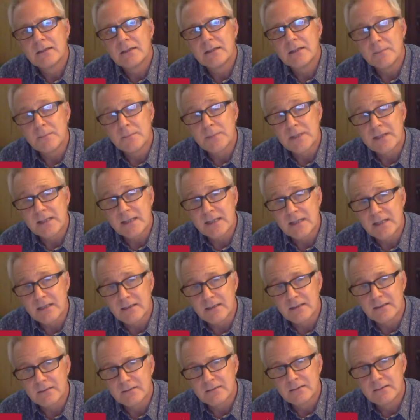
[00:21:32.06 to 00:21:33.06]
in
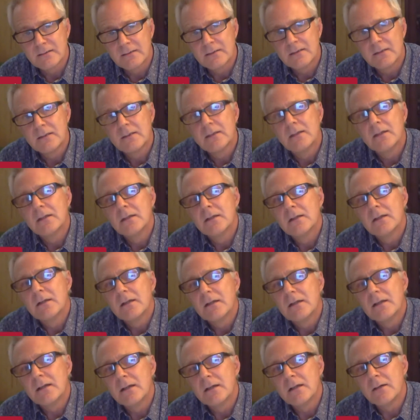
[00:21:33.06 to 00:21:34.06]
particular.
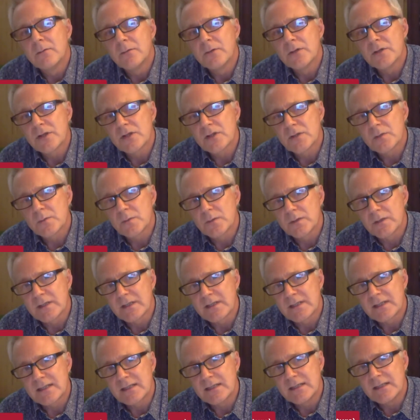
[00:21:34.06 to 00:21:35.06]
We just want
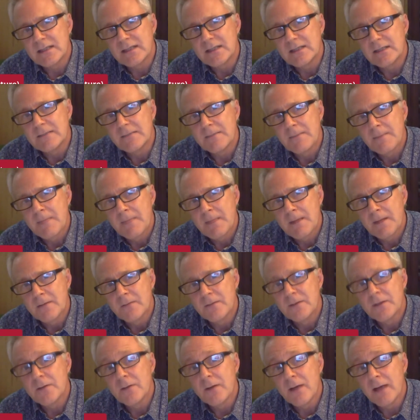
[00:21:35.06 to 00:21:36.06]
to see
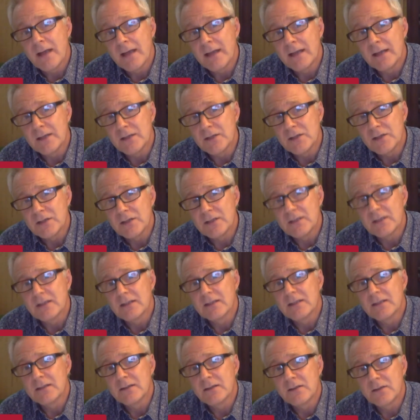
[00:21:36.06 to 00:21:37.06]
a real
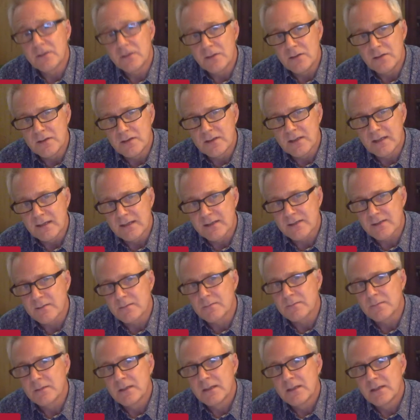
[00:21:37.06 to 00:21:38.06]
energy and
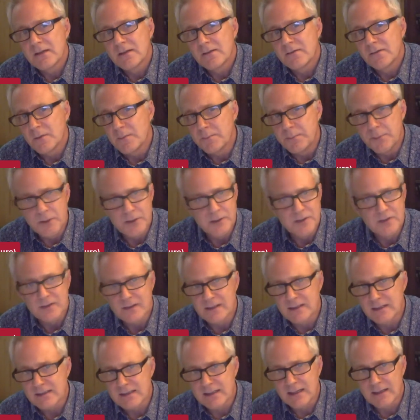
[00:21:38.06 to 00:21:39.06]
enthusiasm for putting
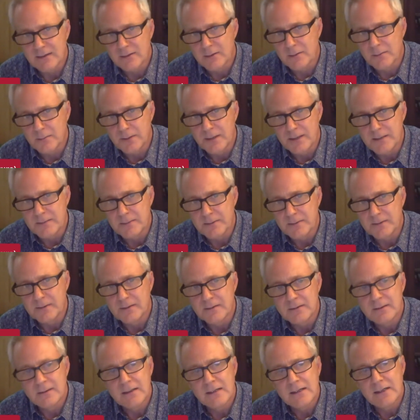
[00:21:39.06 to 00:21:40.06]
things down on
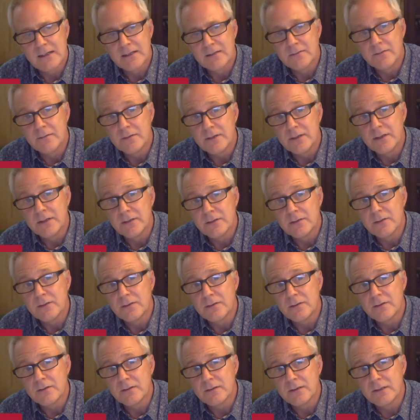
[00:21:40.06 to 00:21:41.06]
paper and a
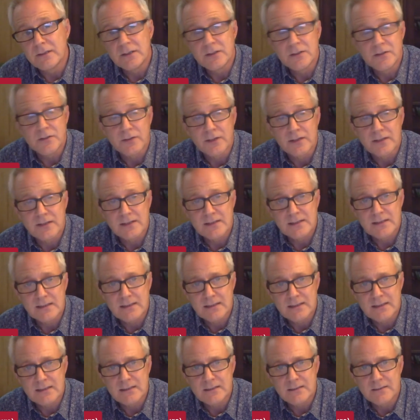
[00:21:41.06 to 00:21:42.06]
real interest
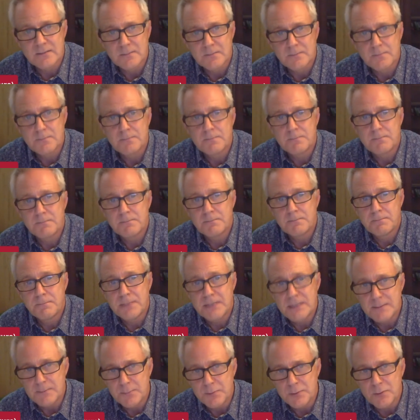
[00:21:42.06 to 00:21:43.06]
in
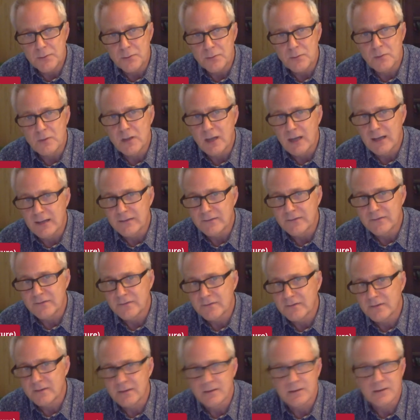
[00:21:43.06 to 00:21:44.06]
people,
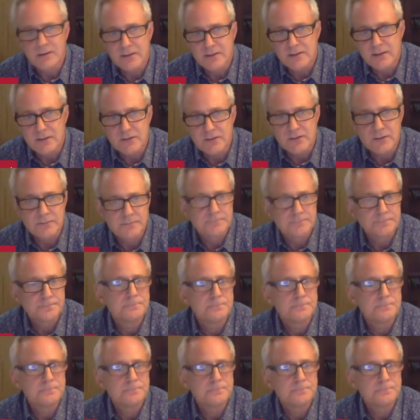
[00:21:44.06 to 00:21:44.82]
life and architecture.